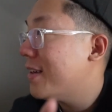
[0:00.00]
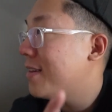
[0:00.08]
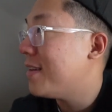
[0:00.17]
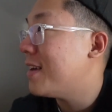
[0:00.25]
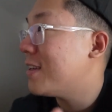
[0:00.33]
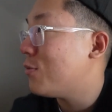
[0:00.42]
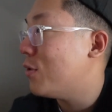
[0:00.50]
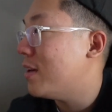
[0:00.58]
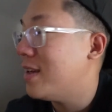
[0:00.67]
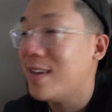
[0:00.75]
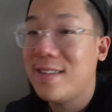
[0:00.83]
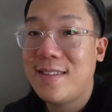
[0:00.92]
the next
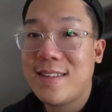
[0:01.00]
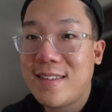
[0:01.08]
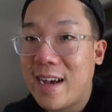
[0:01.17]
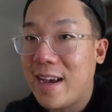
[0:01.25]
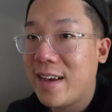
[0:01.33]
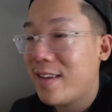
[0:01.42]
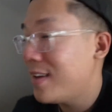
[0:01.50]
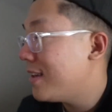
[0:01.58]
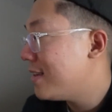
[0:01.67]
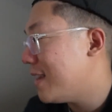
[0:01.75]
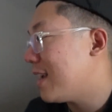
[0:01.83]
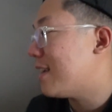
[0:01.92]
one is this guy
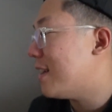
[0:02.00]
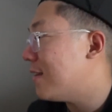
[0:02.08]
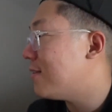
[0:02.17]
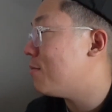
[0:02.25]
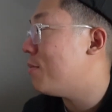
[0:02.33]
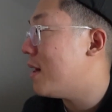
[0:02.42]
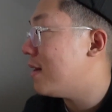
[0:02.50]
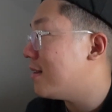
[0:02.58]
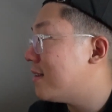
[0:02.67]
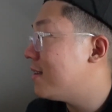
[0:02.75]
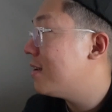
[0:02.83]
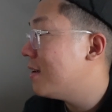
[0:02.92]
taking down some
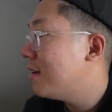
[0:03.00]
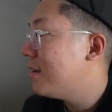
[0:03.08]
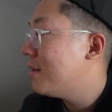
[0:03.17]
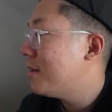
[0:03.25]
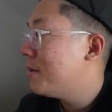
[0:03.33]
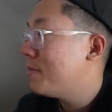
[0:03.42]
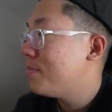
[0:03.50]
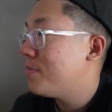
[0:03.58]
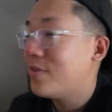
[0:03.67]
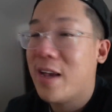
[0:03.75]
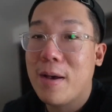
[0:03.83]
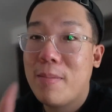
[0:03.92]
pellets.
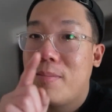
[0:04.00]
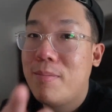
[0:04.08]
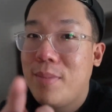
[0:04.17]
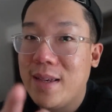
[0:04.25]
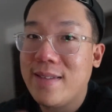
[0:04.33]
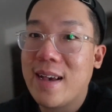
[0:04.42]
So yeah, peace